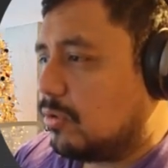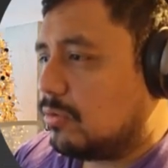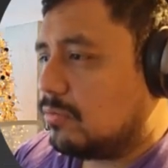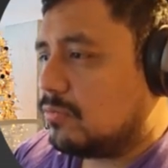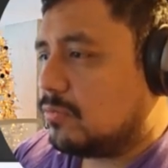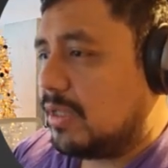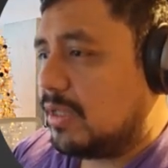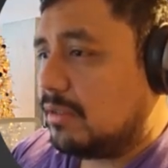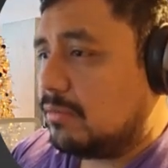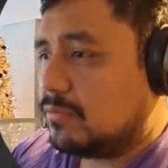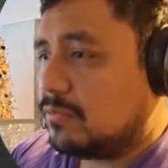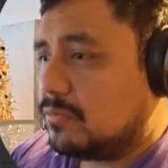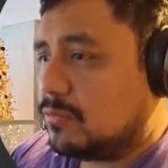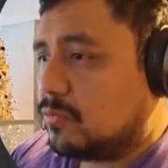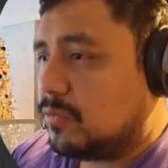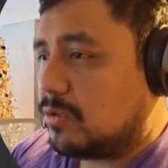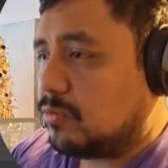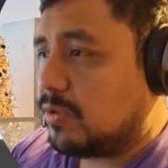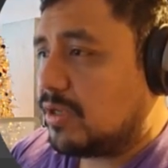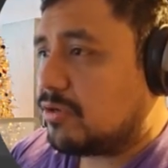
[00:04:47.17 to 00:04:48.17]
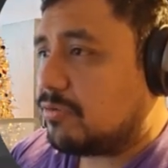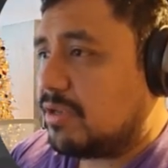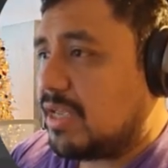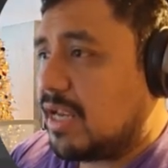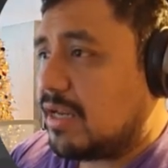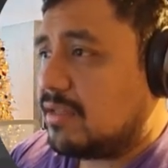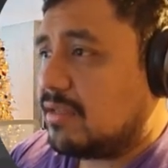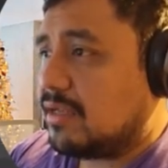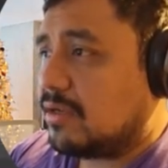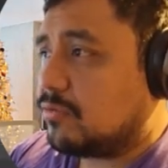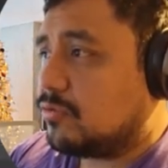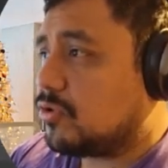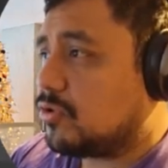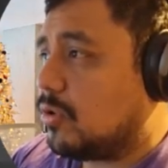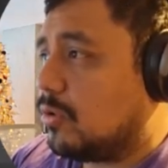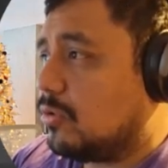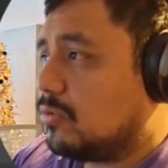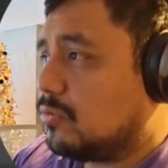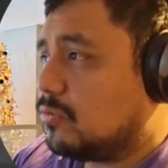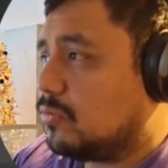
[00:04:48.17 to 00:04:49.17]
Well, when we created the
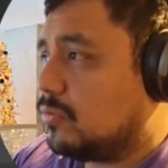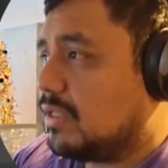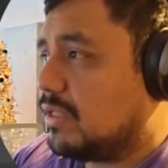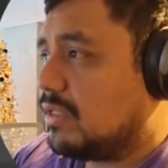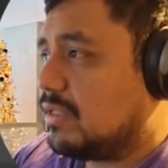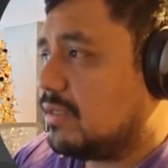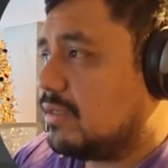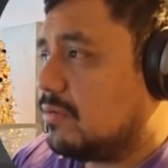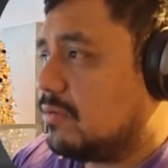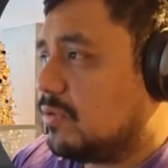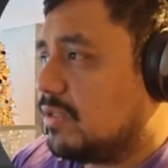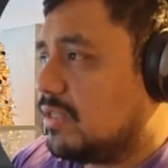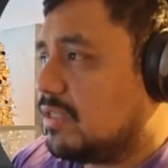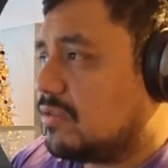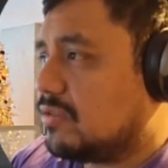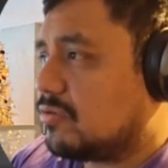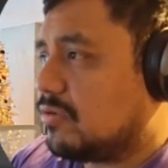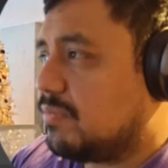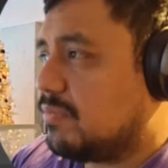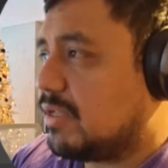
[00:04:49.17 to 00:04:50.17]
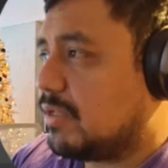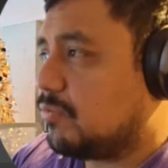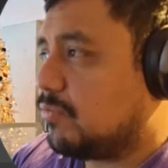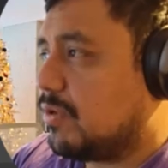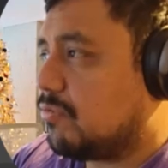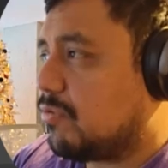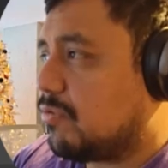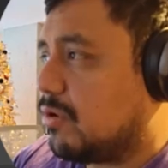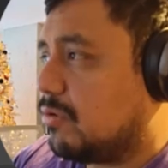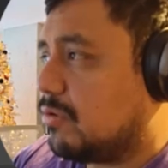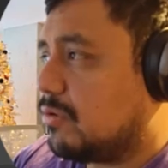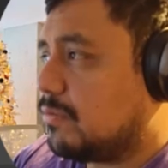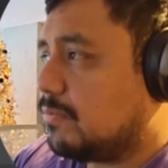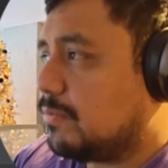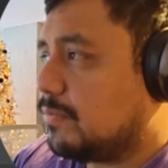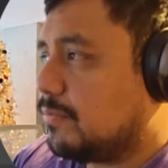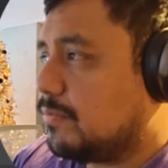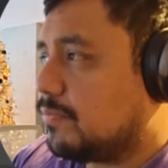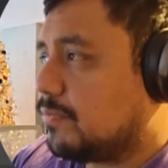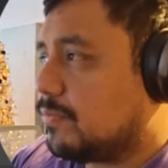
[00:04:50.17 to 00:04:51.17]
control with the script that we run,
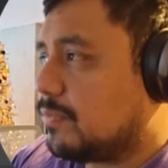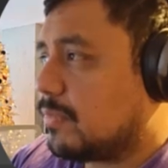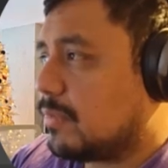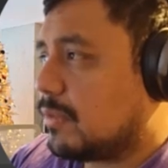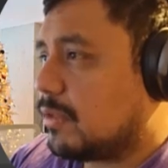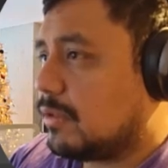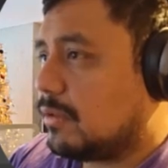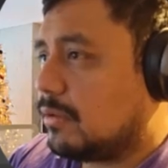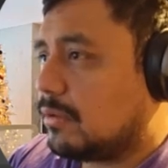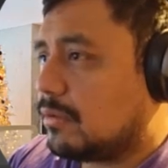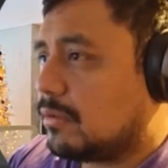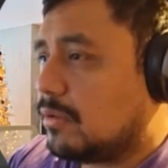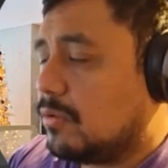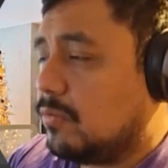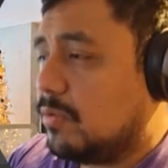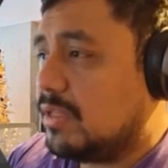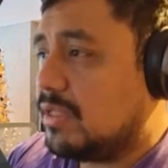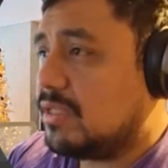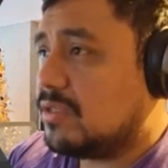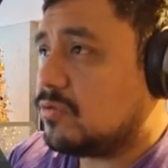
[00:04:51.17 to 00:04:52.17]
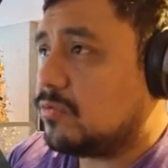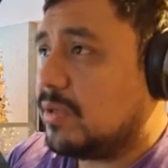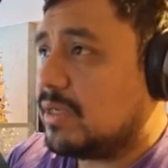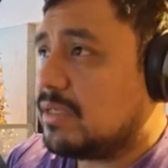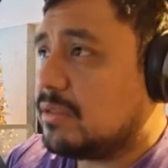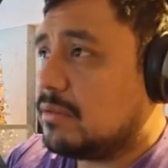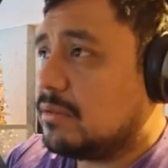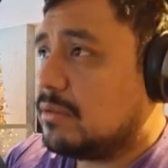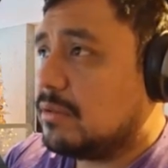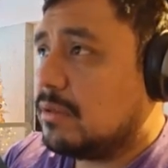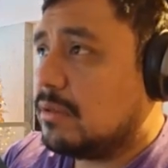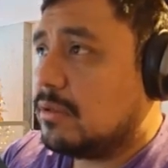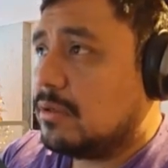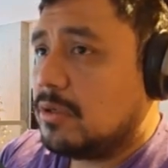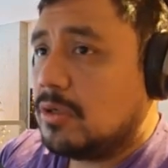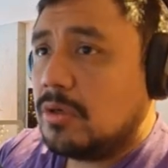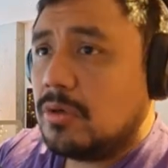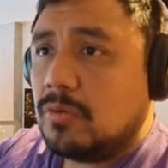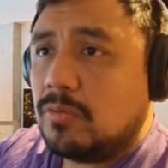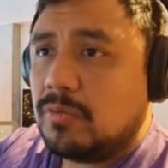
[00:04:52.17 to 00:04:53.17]
with this one,
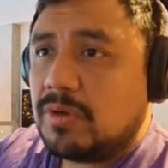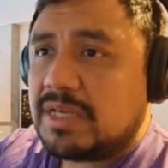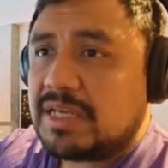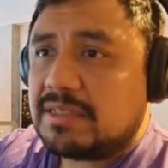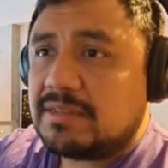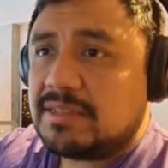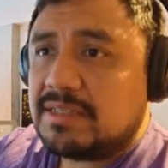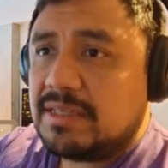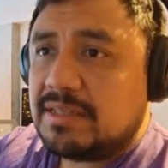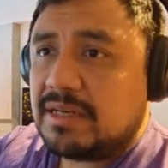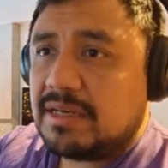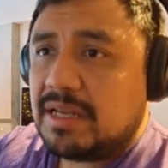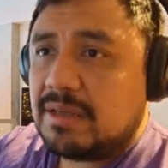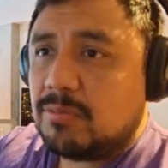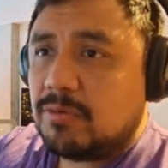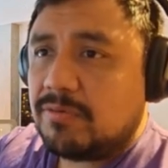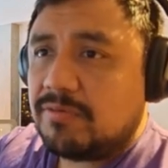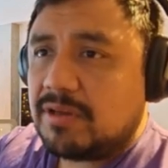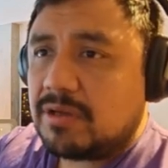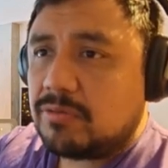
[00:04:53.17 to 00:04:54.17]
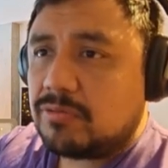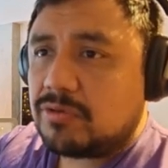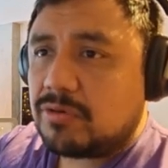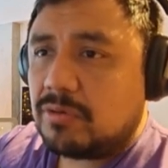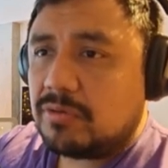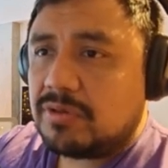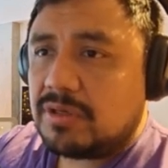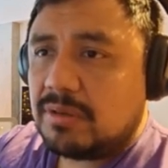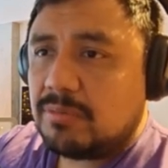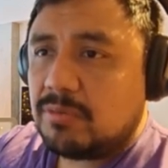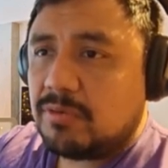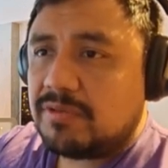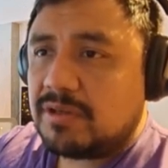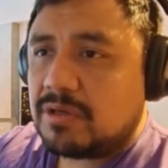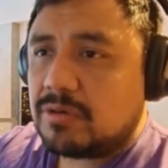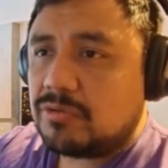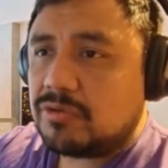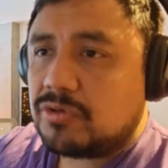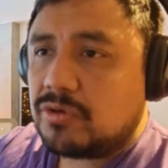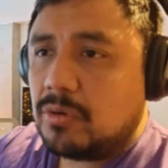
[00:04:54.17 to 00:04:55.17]
we can see the name of the control. The name of the
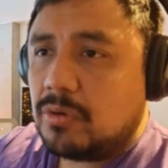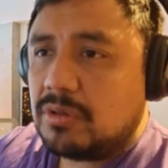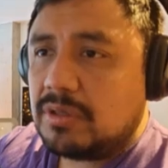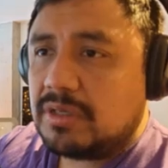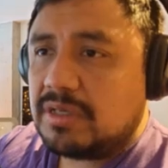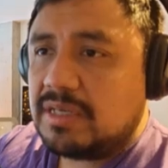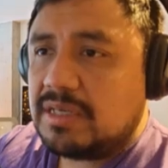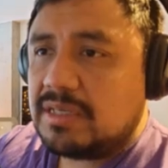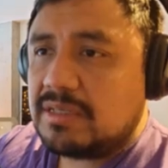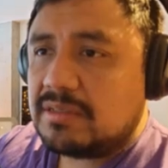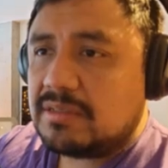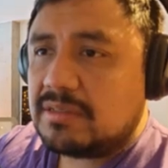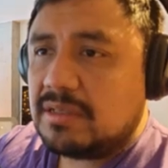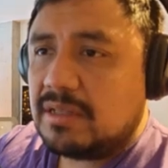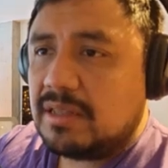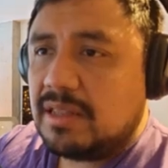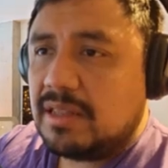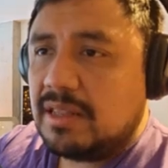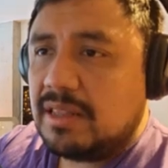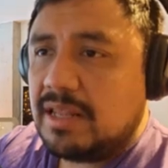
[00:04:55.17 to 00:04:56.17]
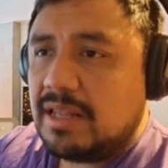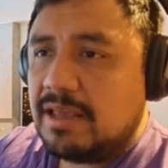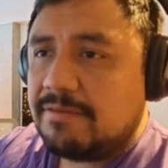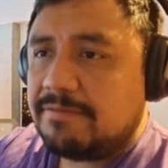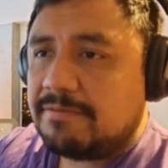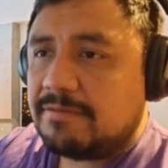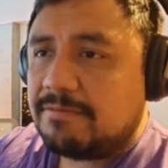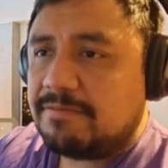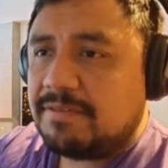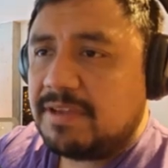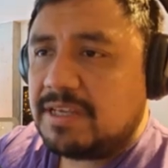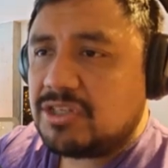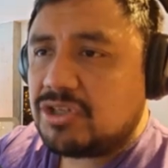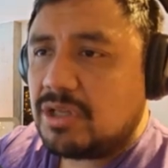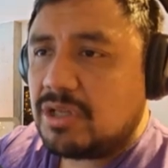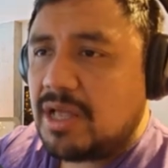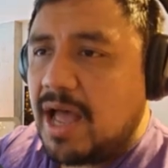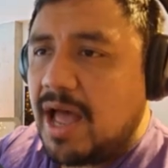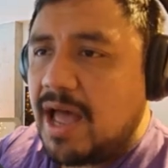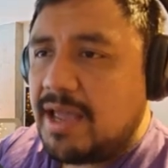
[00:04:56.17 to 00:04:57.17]
control is left facial
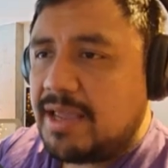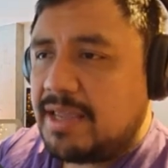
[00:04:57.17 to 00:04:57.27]
eye.